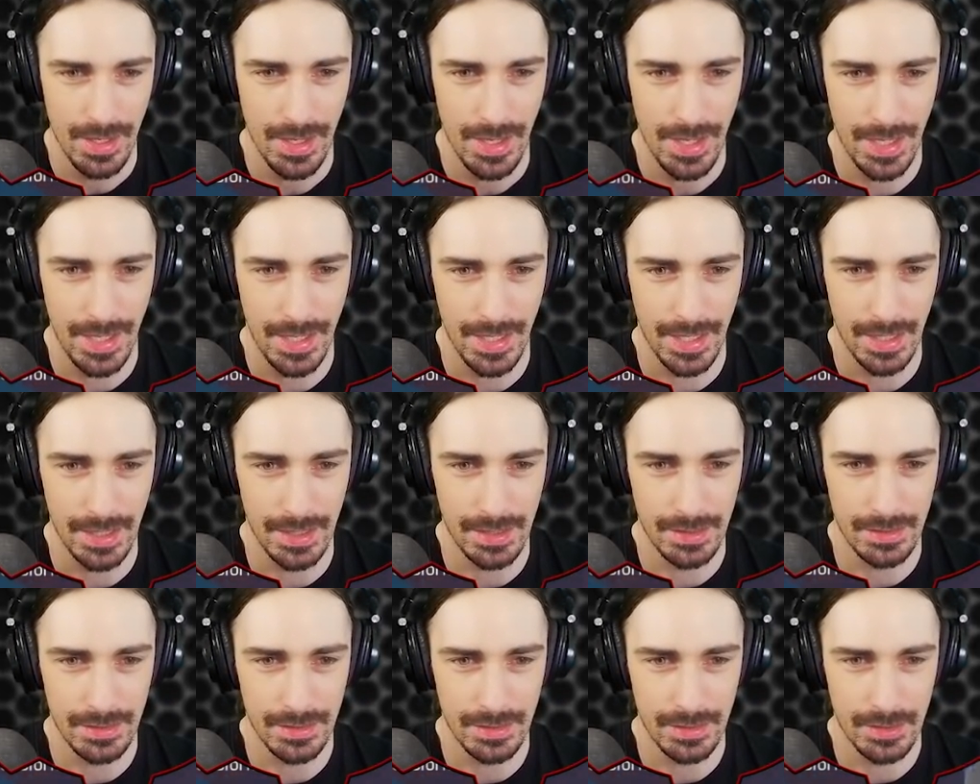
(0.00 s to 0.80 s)

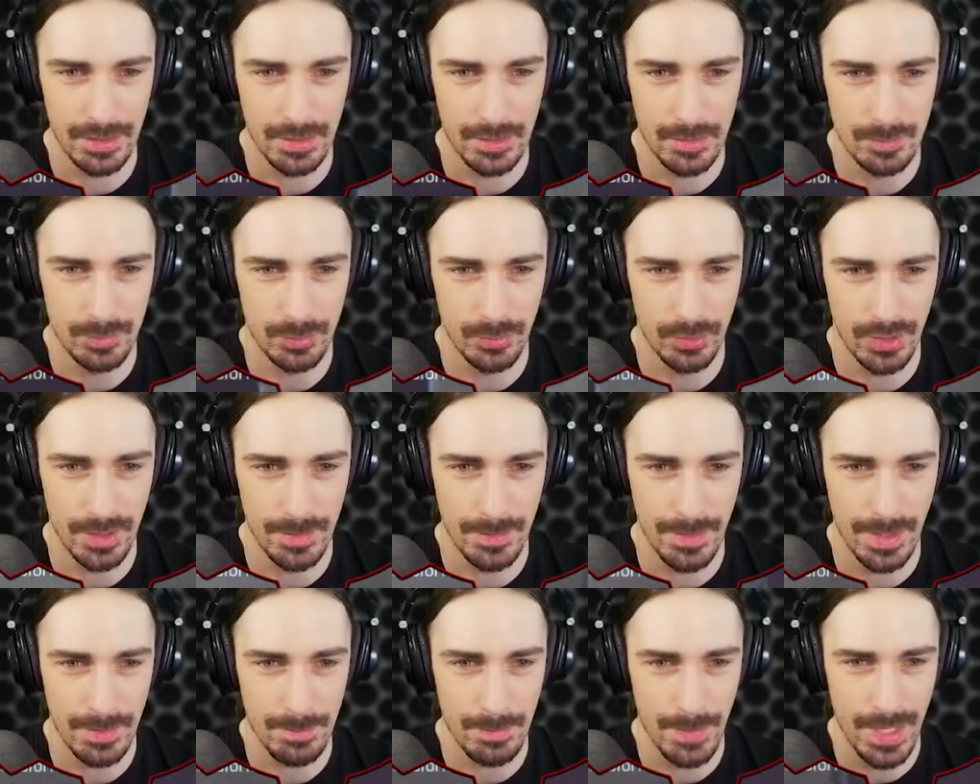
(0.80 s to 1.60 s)
And oh boy,
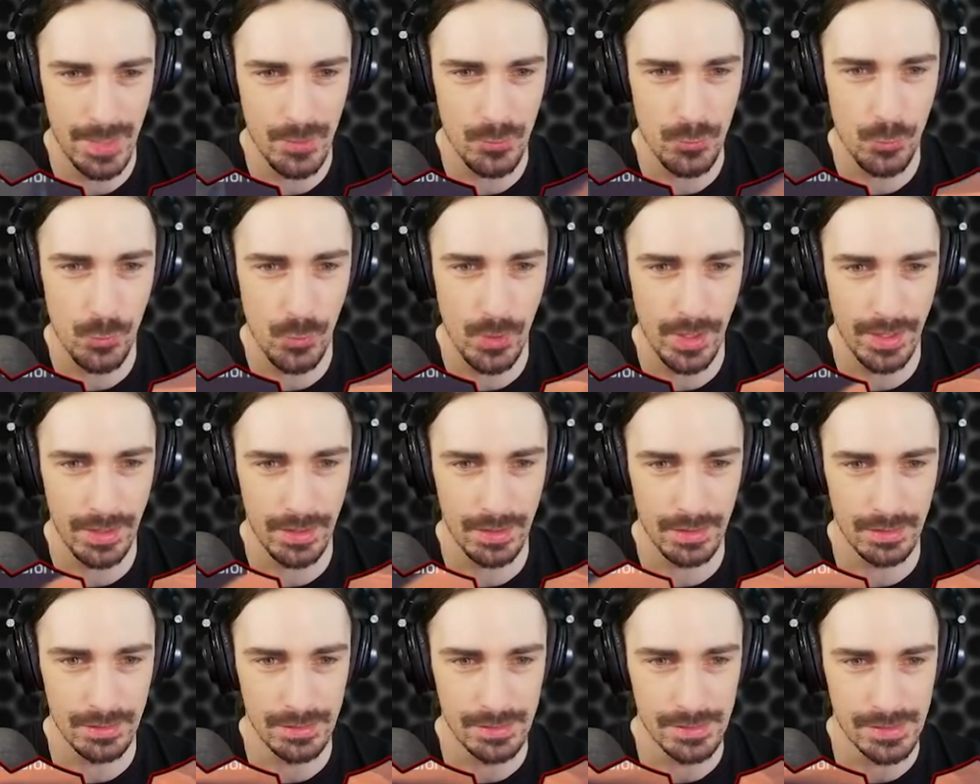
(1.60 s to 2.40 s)
man, my
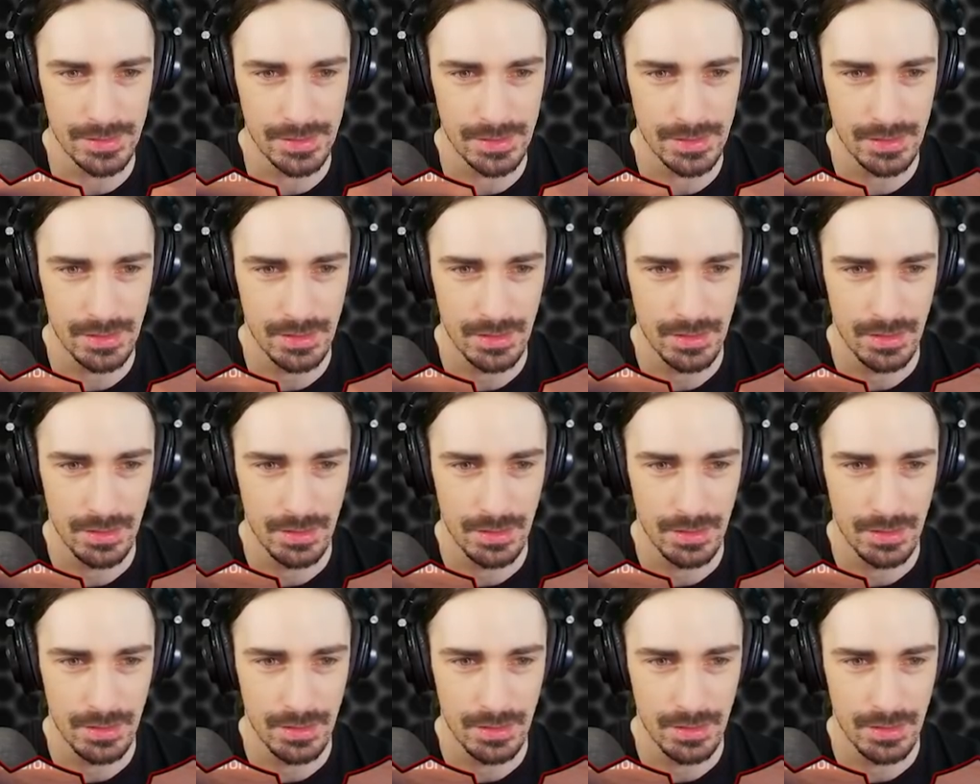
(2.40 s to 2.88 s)
wings,